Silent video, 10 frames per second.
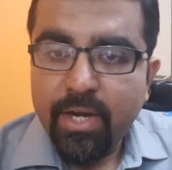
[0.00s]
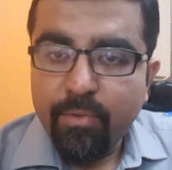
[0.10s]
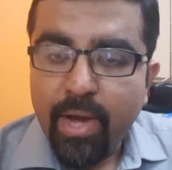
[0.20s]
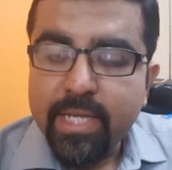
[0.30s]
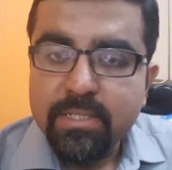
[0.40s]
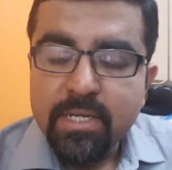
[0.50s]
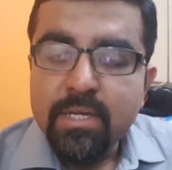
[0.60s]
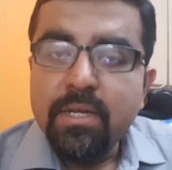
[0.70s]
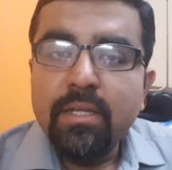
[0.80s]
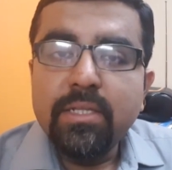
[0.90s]
device.
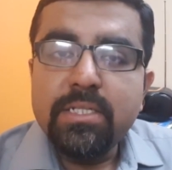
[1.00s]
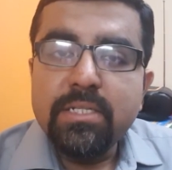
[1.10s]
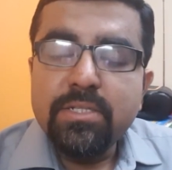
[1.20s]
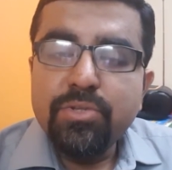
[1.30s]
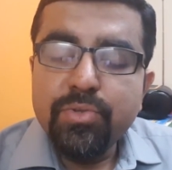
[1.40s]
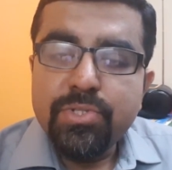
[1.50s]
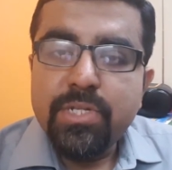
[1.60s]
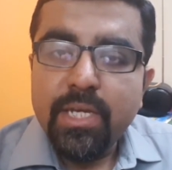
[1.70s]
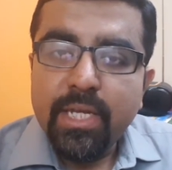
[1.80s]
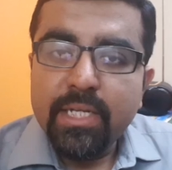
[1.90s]
This is
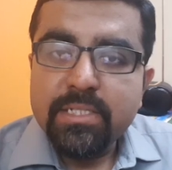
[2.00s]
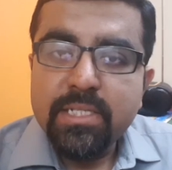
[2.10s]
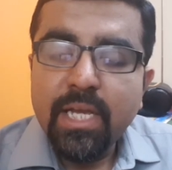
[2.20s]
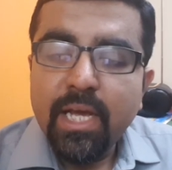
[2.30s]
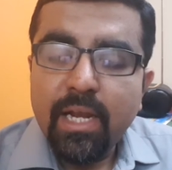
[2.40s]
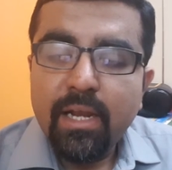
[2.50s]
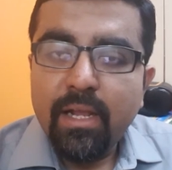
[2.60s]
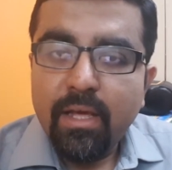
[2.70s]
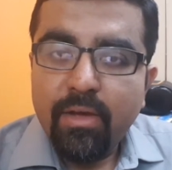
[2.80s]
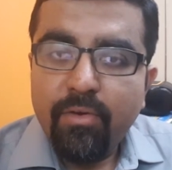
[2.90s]
used in a
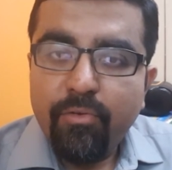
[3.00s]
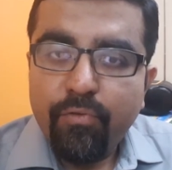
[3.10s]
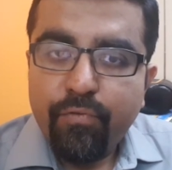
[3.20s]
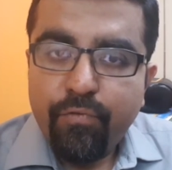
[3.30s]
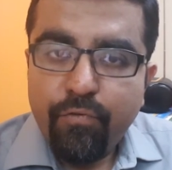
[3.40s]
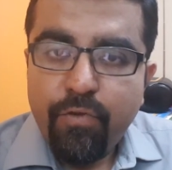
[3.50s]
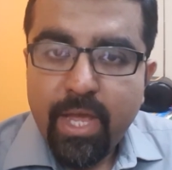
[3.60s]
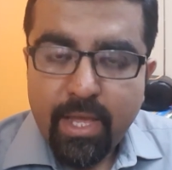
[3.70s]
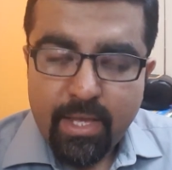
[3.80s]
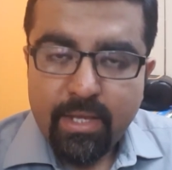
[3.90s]
single
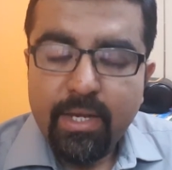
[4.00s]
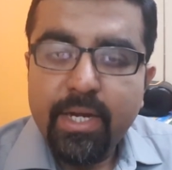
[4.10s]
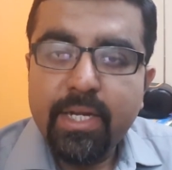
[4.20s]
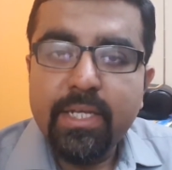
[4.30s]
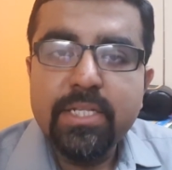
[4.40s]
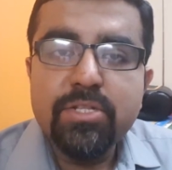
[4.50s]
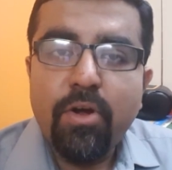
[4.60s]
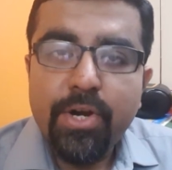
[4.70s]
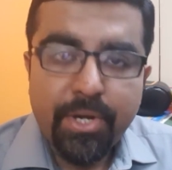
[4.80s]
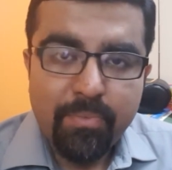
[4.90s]
way. It is
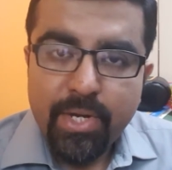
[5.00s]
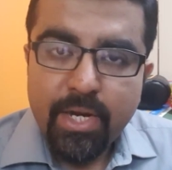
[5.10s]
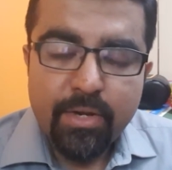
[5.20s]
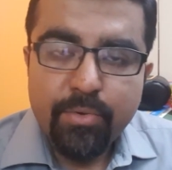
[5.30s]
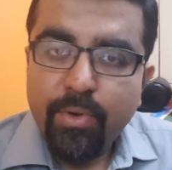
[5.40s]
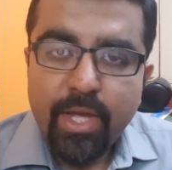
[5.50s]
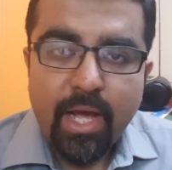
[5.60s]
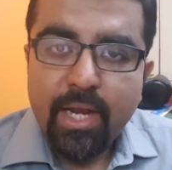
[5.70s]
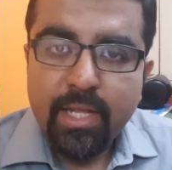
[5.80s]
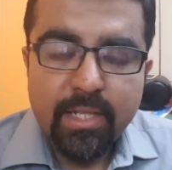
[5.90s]
not repeated to
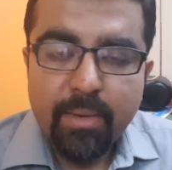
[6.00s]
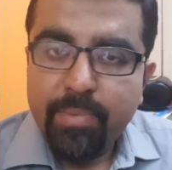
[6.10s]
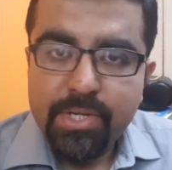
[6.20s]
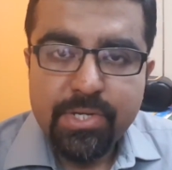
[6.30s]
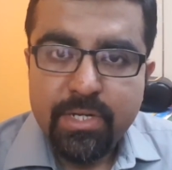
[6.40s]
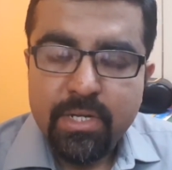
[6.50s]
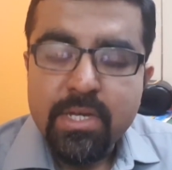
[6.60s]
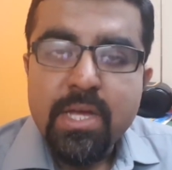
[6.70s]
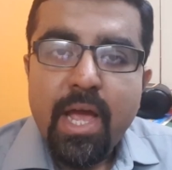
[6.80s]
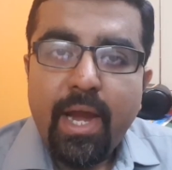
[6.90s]
another patient,
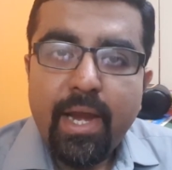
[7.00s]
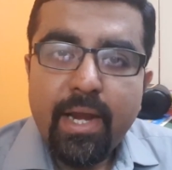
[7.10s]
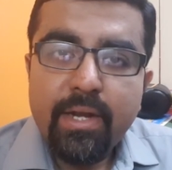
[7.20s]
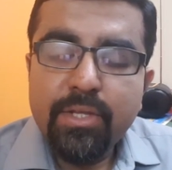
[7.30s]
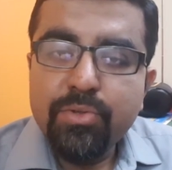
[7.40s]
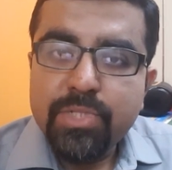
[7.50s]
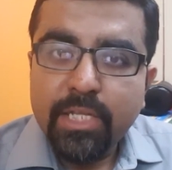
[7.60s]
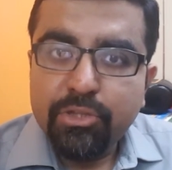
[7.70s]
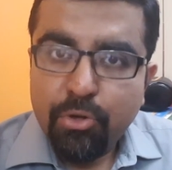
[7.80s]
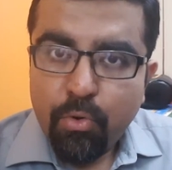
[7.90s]
and use
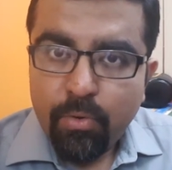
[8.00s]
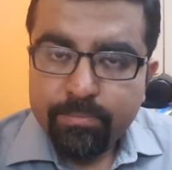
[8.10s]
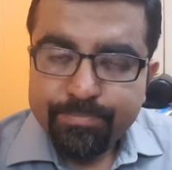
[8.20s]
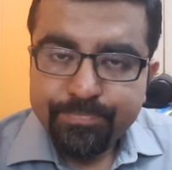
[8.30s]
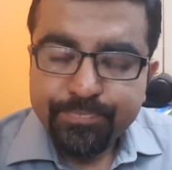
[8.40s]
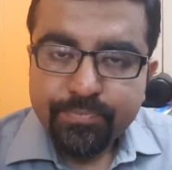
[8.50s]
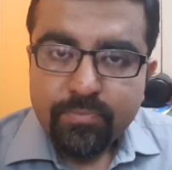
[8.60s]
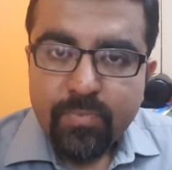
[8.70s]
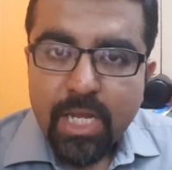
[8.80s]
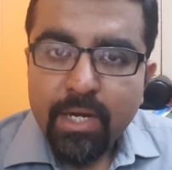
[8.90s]
and throw,
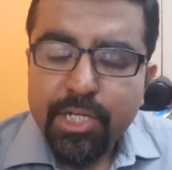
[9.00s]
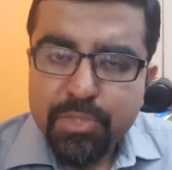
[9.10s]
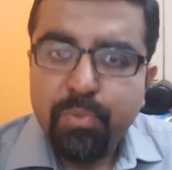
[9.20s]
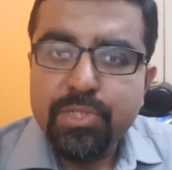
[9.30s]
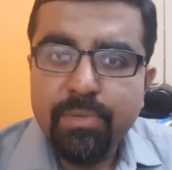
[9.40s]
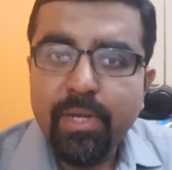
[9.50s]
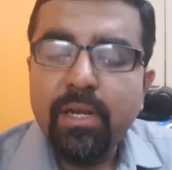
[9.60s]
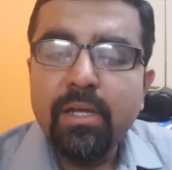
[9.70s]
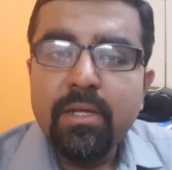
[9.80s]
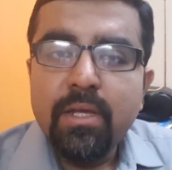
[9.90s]

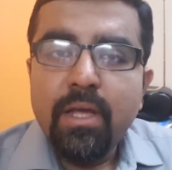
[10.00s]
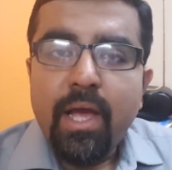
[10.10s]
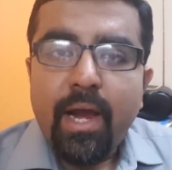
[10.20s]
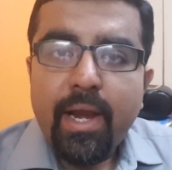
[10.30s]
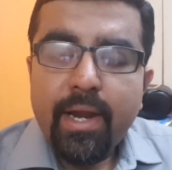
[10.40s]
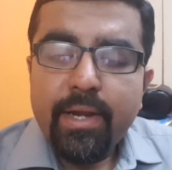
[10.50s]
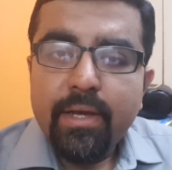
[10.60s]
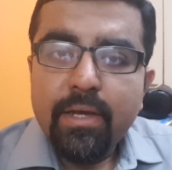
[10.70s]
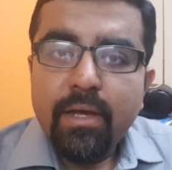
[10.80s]
disposable, and